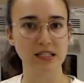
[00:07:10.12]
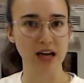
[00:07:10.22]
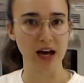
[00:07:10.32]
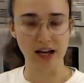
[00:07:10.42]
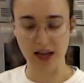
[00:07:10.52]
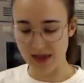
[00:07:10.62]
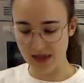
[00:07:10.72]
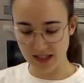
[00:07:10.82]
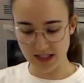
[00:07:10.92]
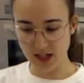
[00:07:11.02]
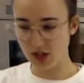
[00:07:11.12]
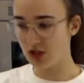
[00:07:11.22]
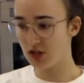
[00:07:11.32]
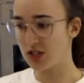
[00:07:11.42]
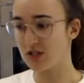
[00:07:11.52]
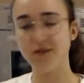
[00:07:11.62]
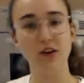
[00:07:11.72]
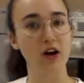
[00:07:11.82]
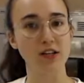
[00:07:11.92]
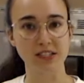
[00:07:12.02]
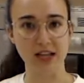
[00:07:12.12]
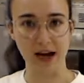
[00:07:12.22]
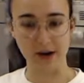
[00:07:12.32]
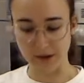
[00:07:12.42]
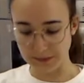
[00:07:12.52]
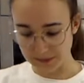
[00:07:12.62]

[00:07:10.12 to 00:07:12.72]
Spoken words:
to cut, and then the center just falls out.